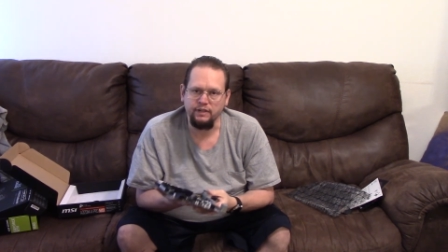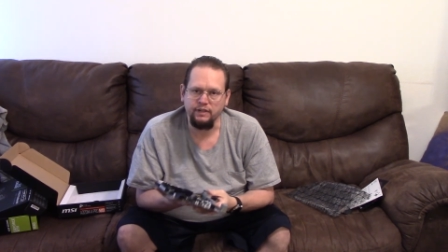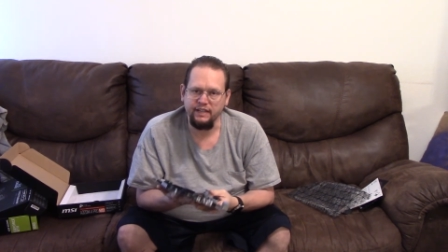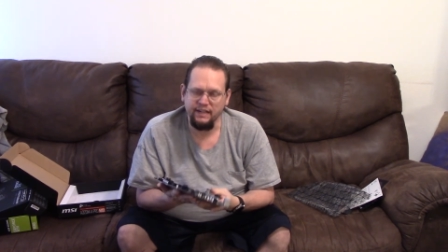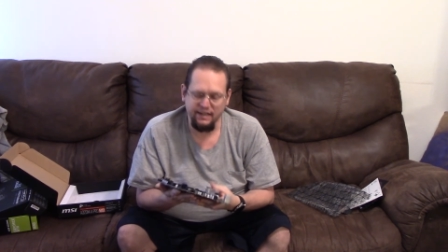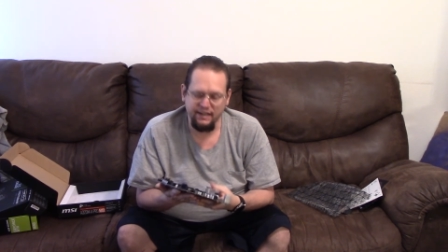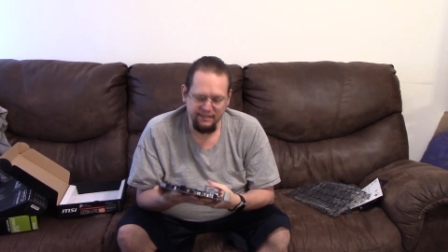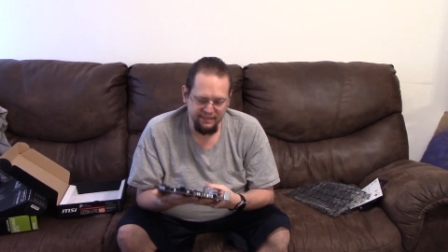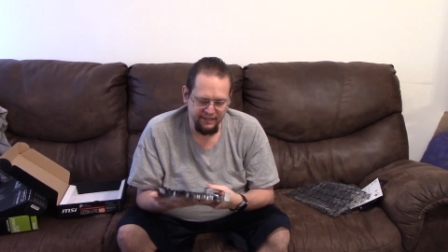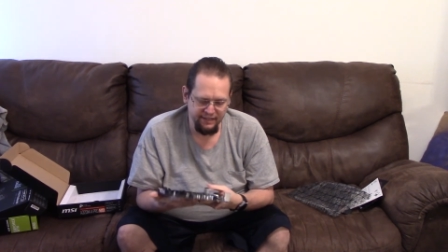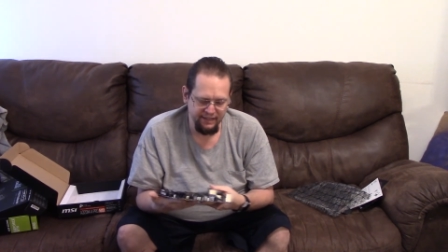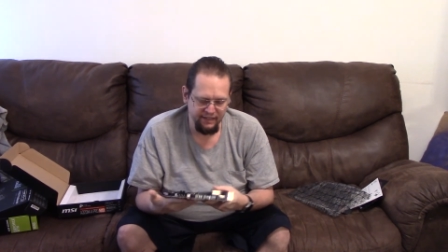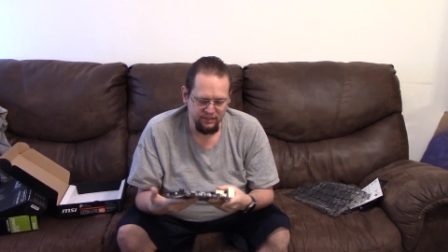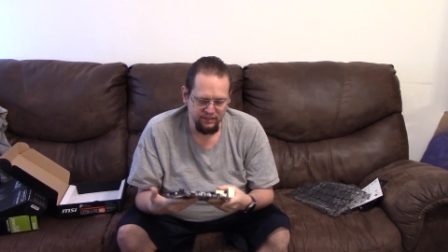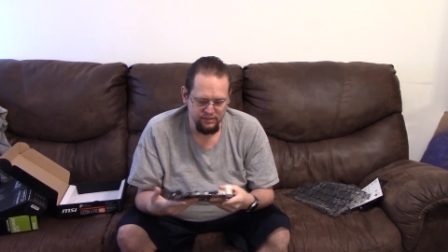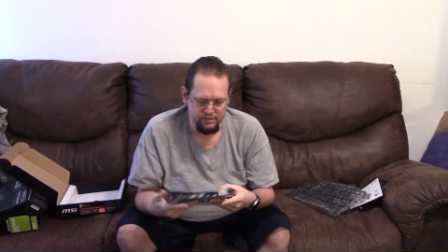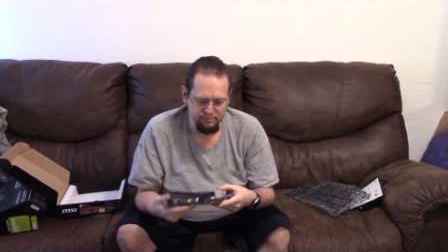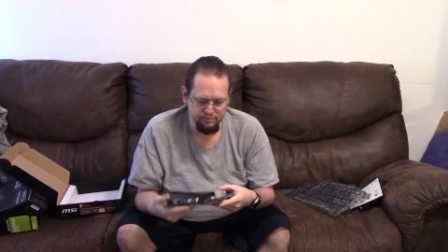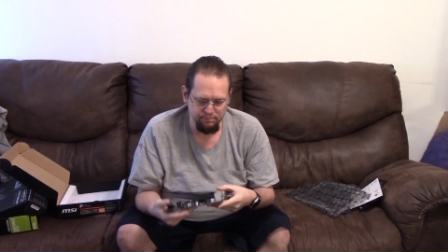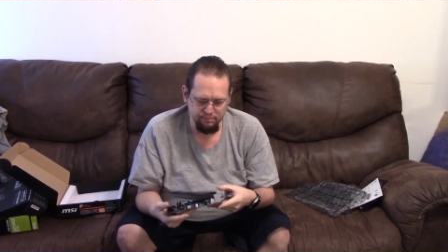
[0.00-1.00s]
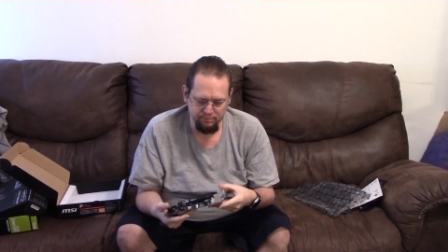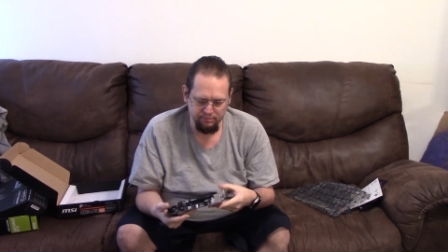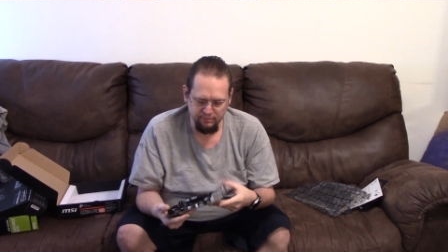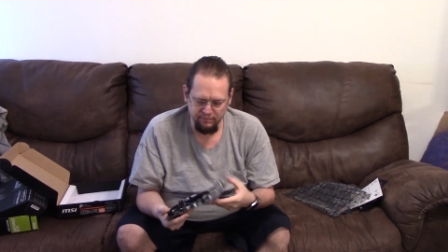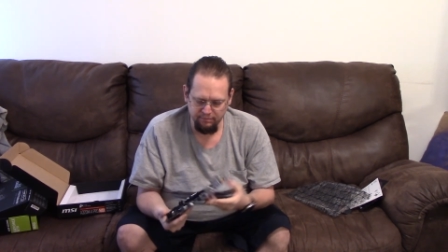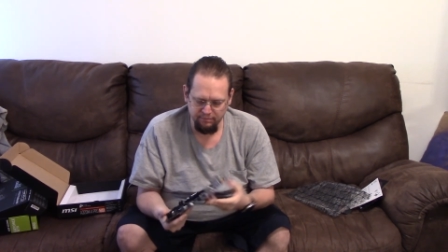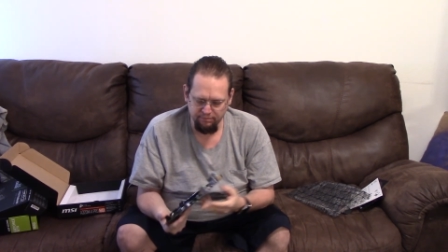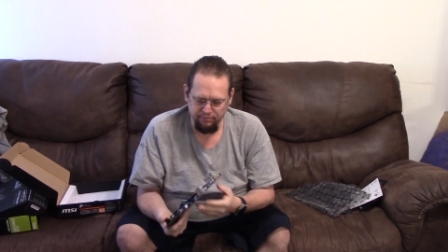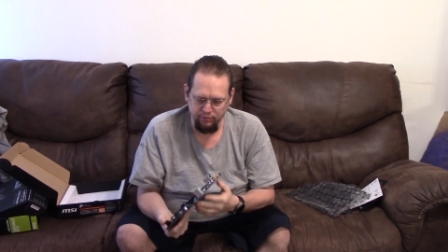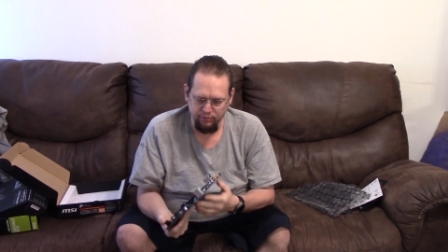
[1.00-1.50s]
need anything else
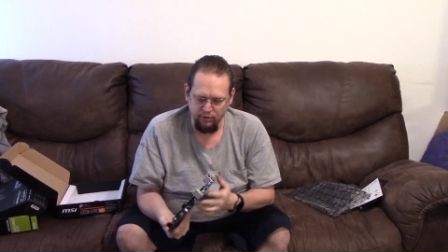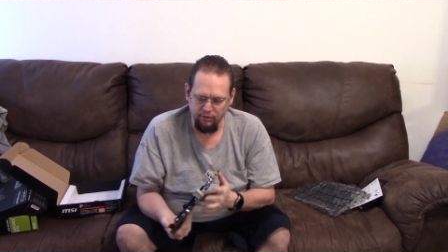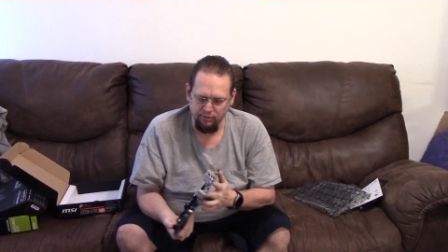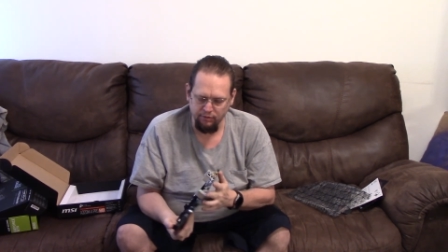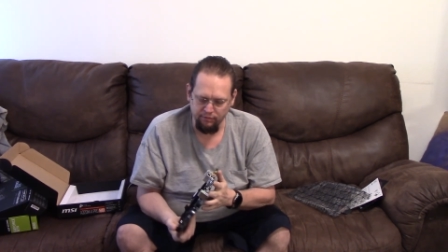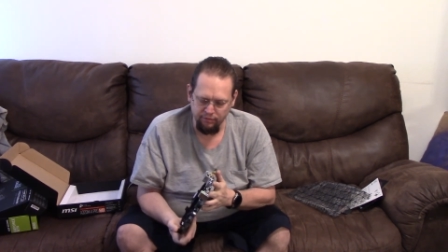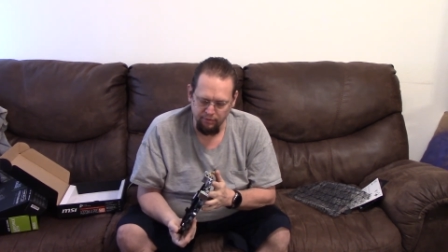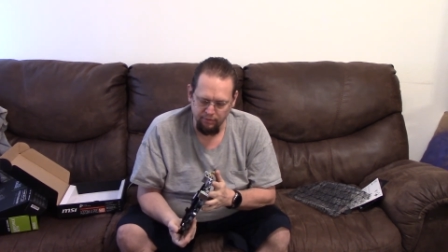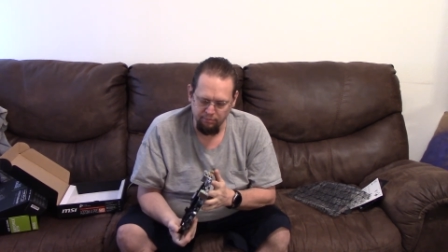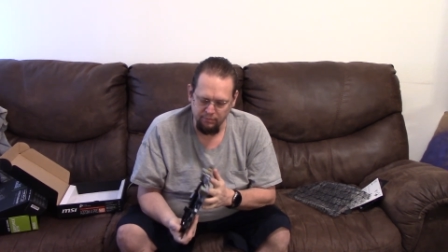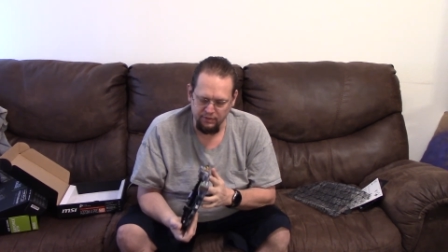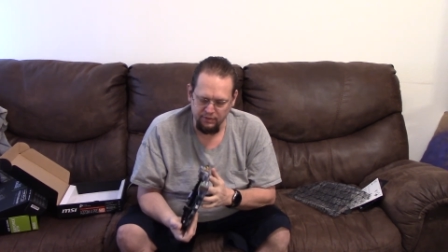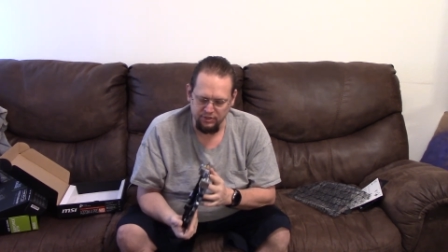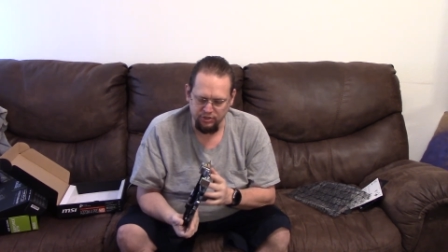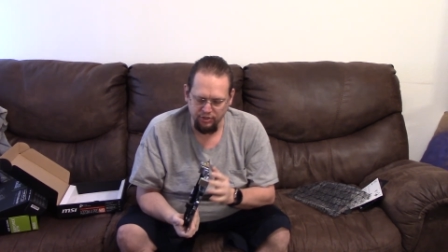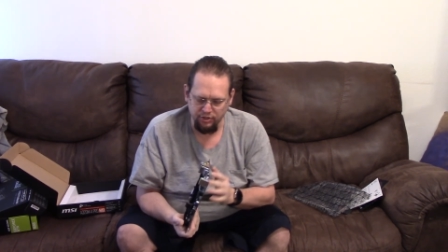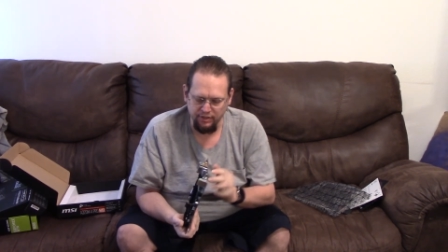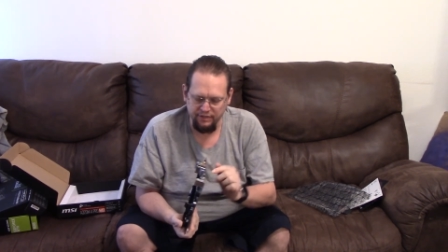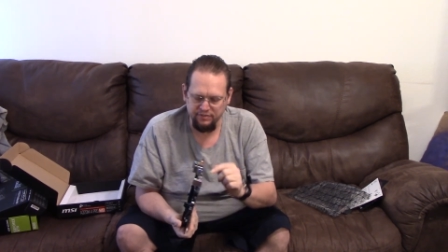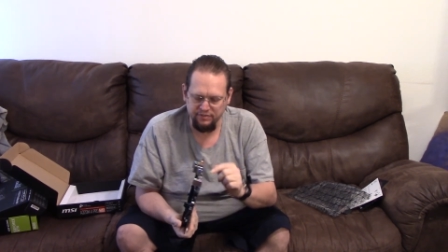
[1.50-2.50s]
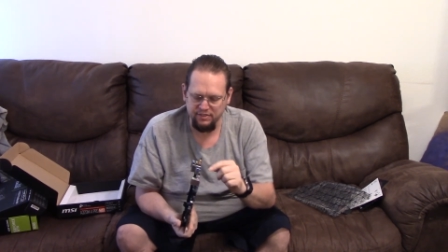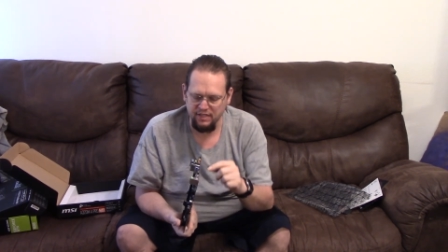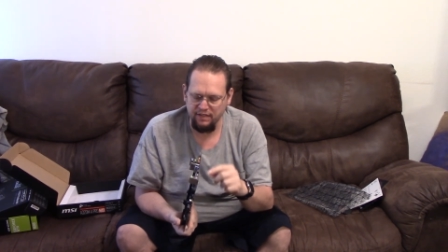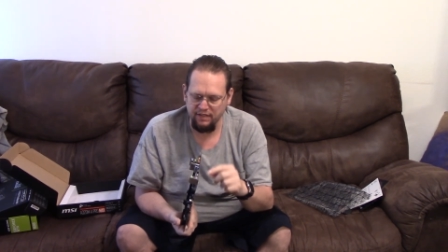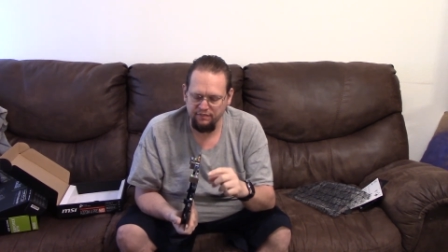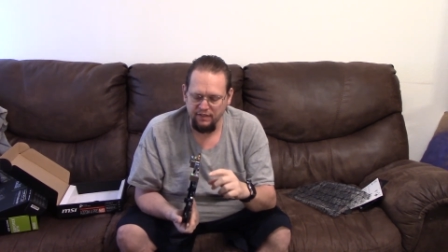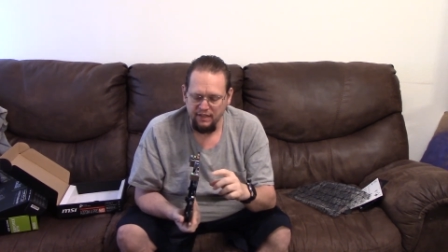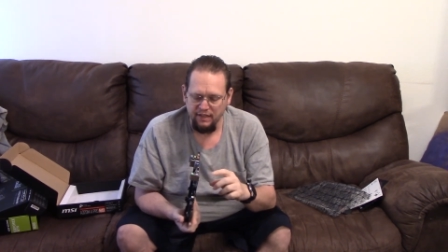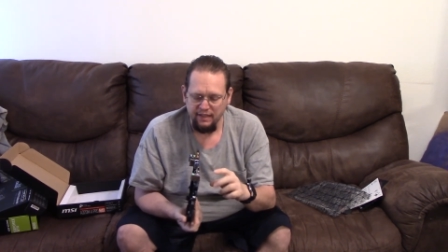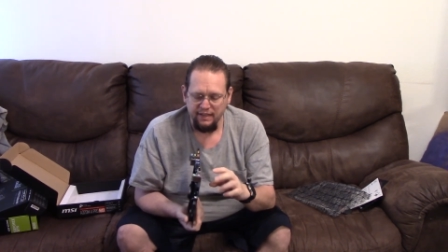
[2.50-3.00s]
for a majority of stuff.